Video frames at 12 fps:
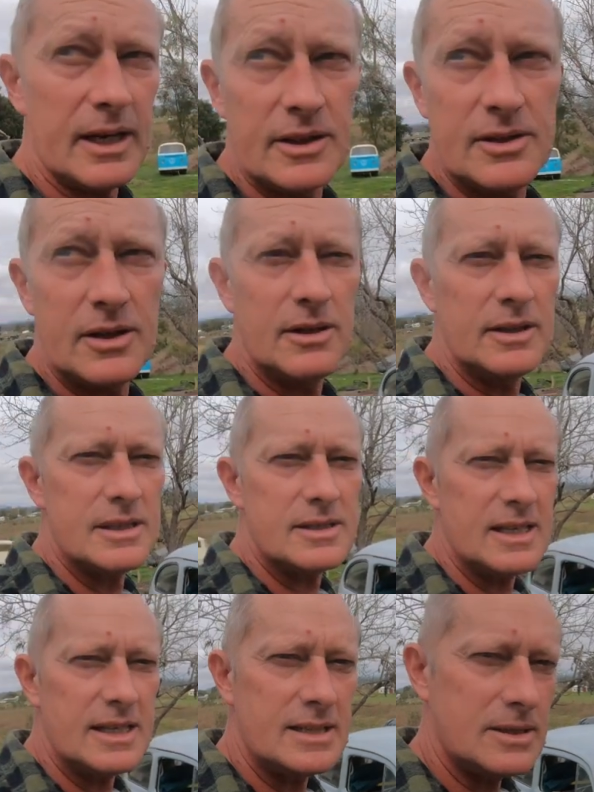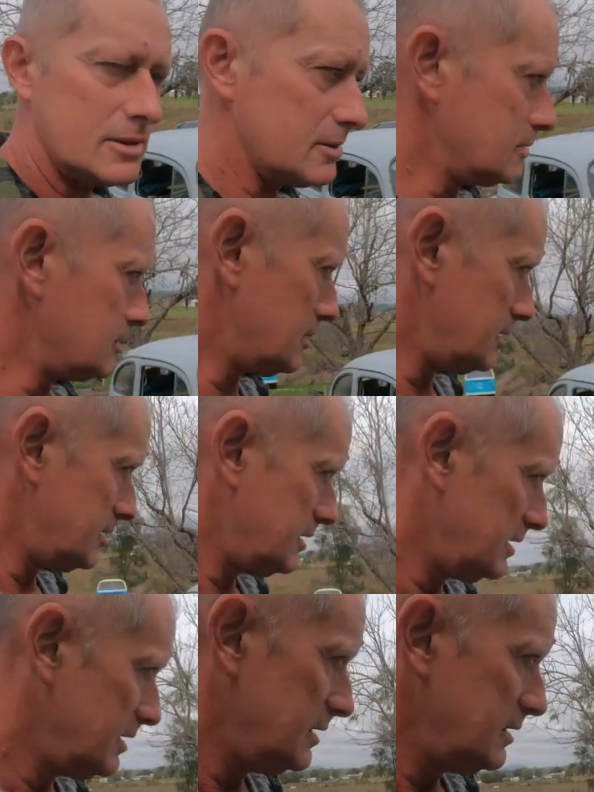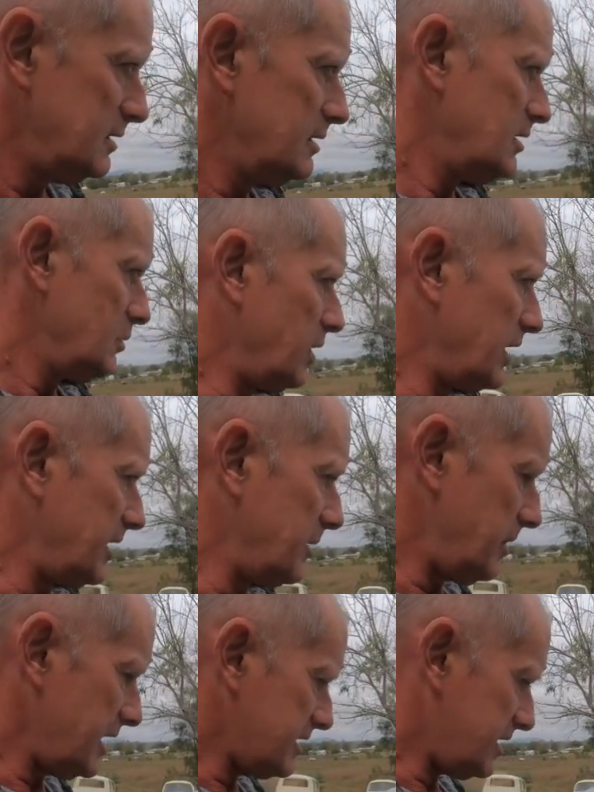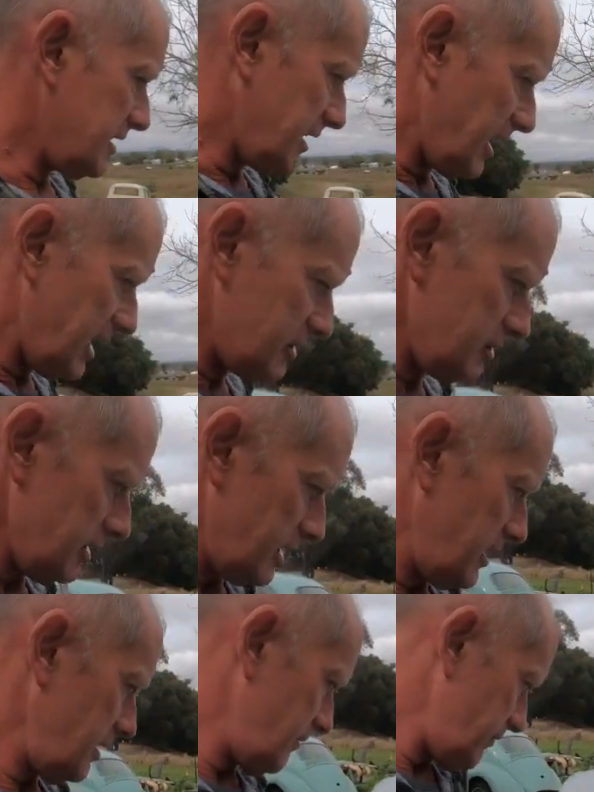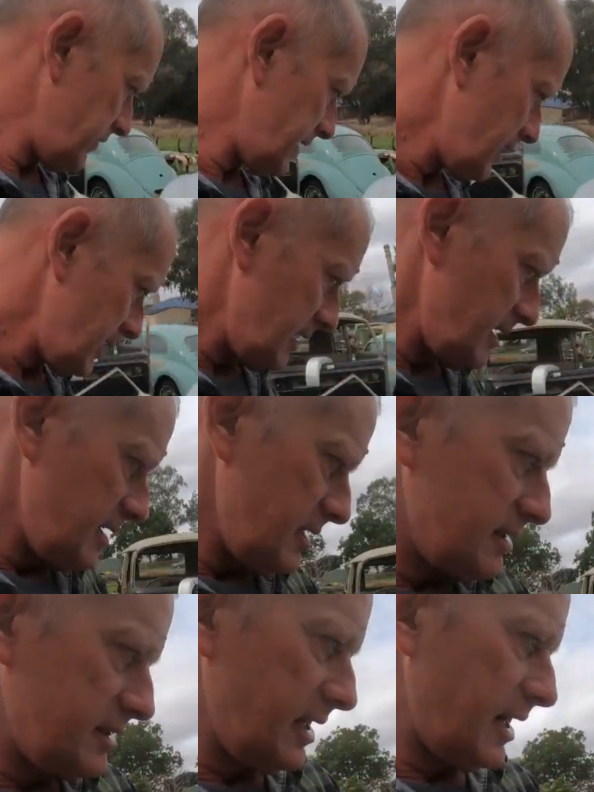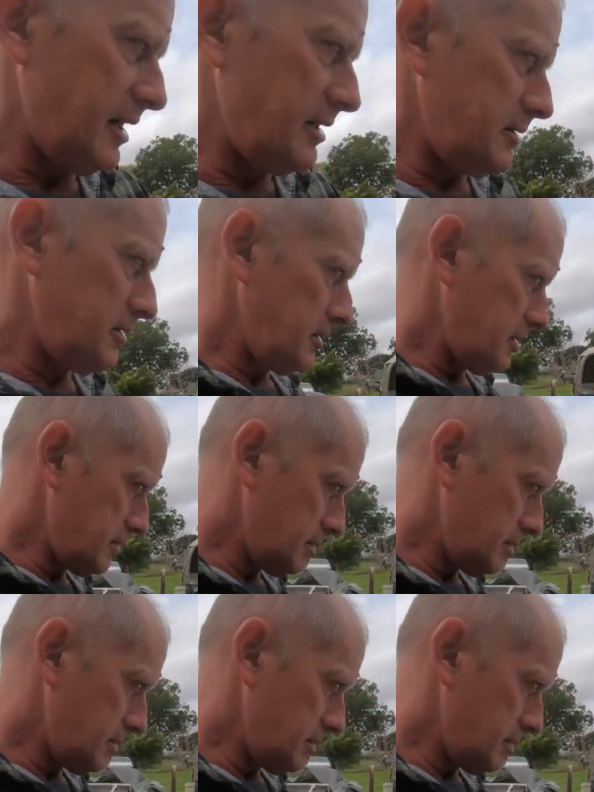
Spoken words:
we're going to turn this into one of the best in the country. So